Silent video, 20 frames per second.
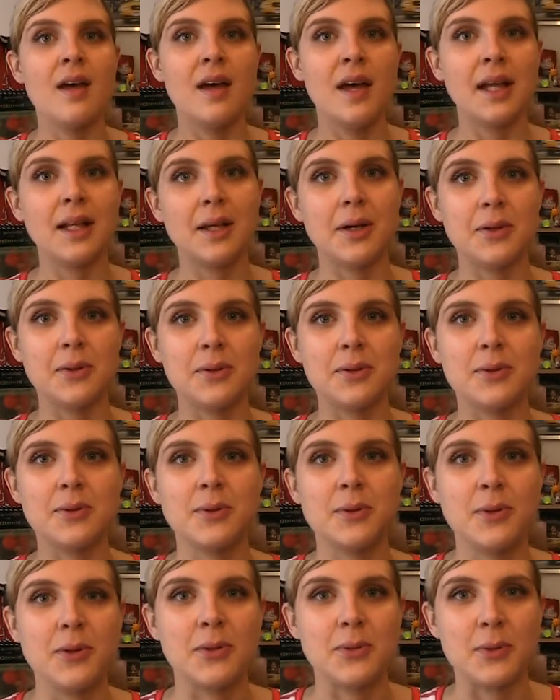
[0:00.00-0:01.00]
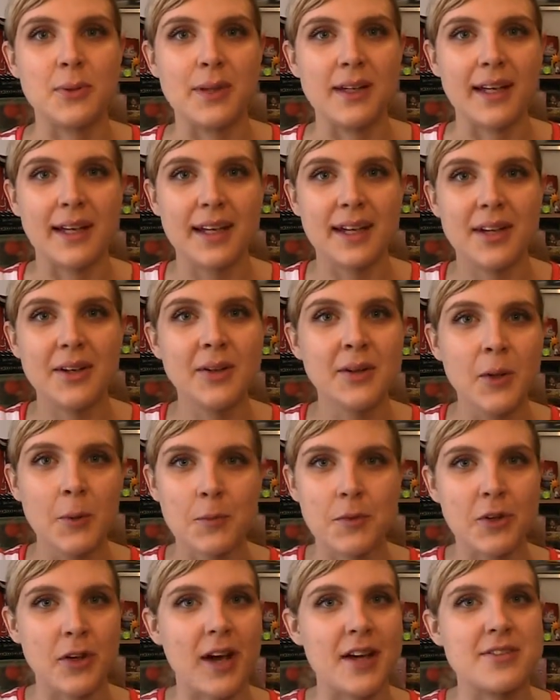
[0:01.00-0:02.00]
Hello, Kula here.
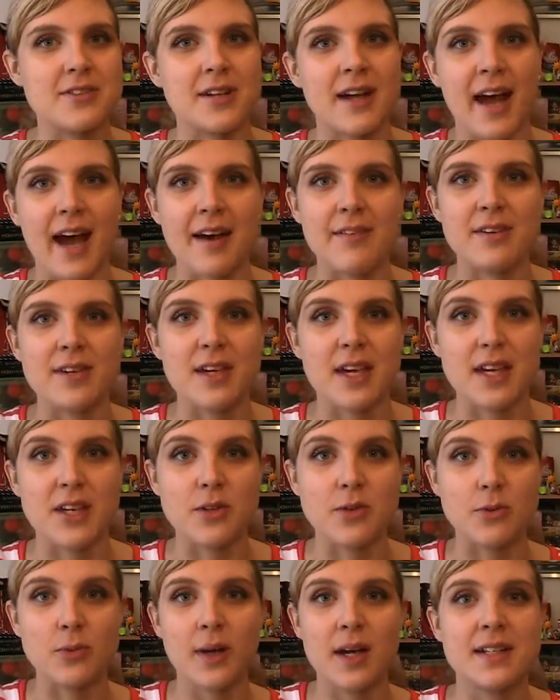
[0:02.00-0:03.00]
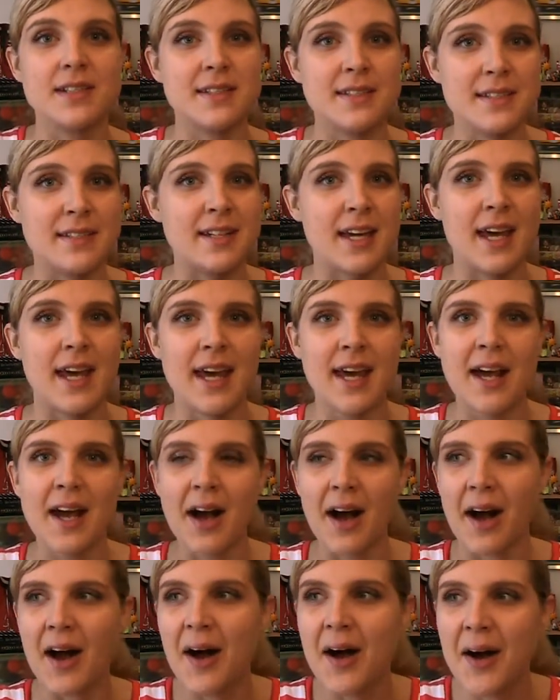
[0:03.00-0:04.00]
Hope you guys are having a great
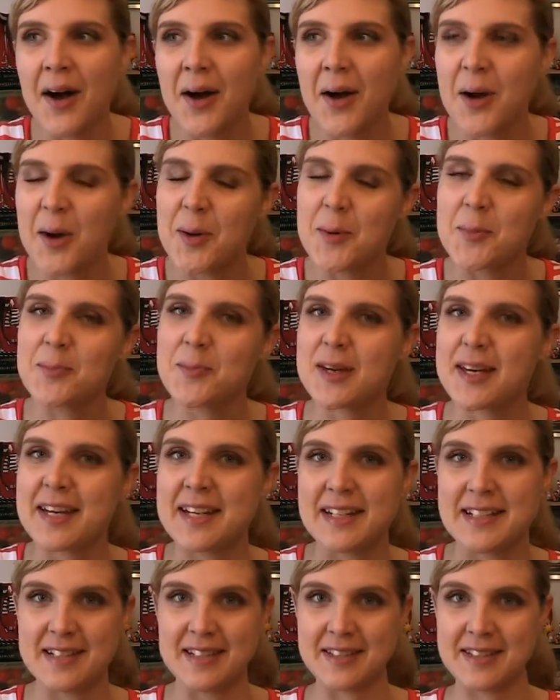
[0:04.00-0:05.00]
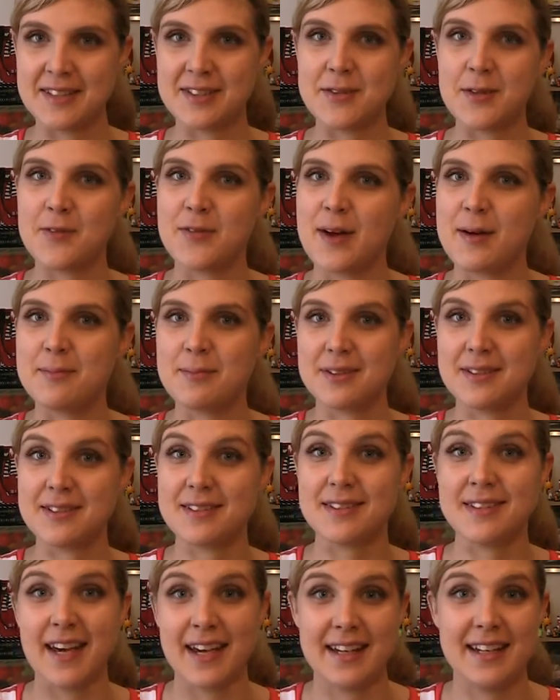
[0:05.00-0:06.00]
day. It is November
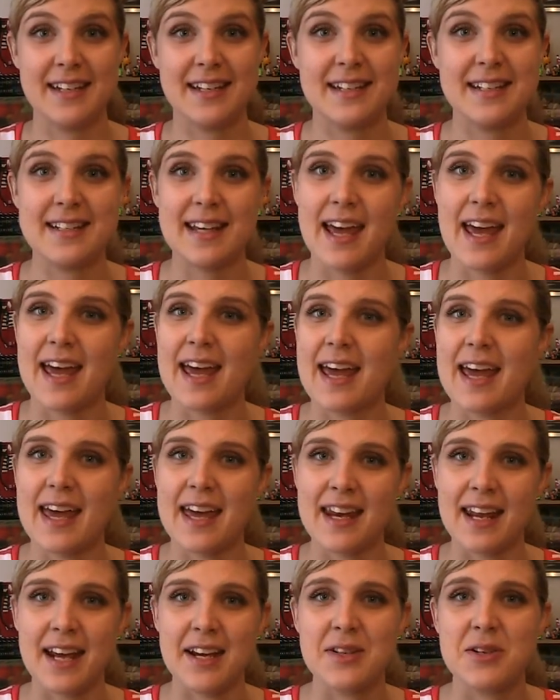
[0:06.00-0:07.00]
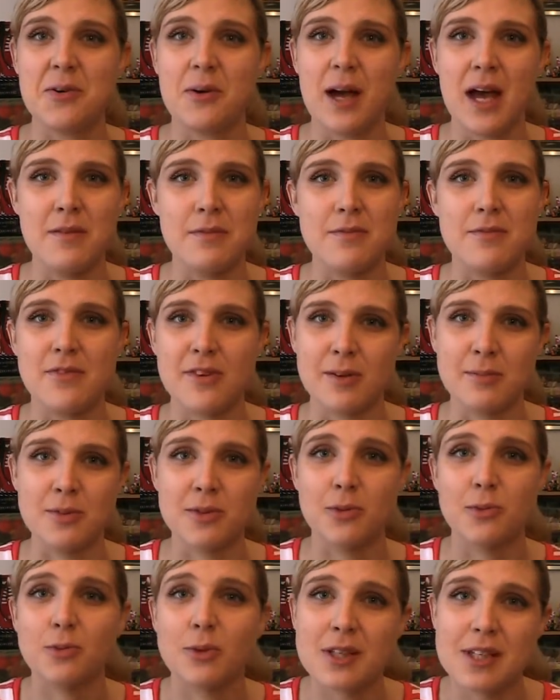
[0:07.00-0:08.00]
2nd and I know I haven't filmed
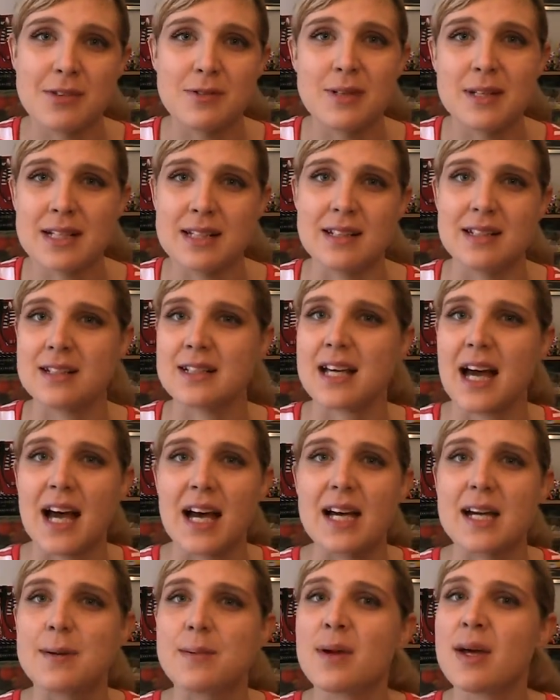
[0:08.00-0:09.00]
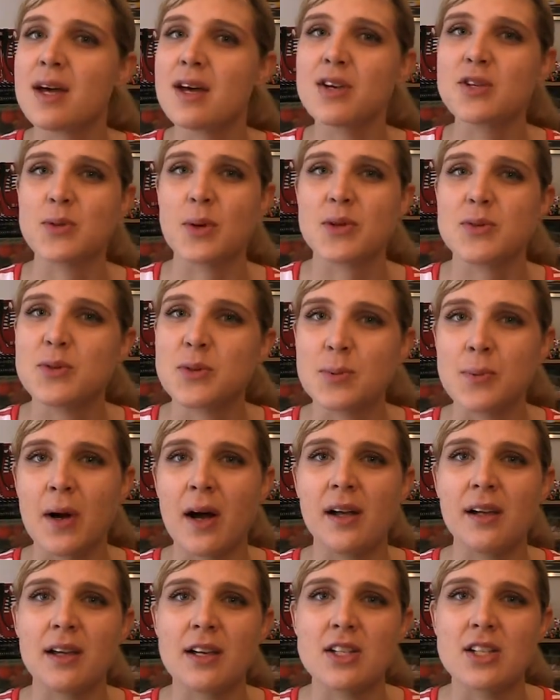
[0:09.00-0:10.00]
in a really long time, so I do
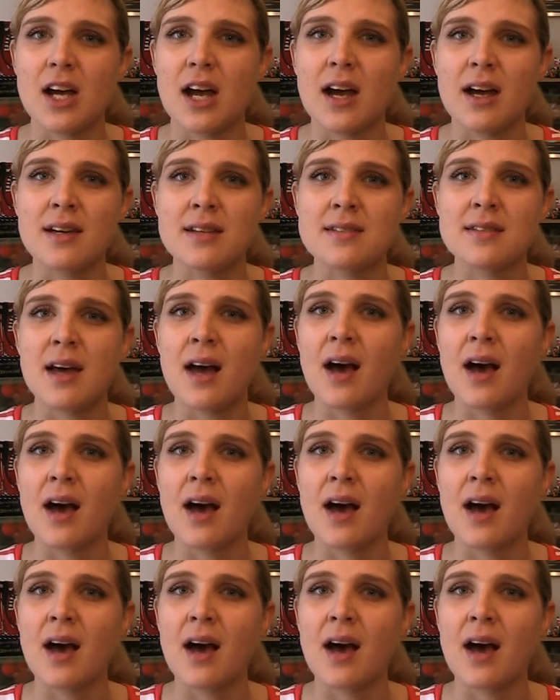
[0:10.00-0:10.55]
apologize.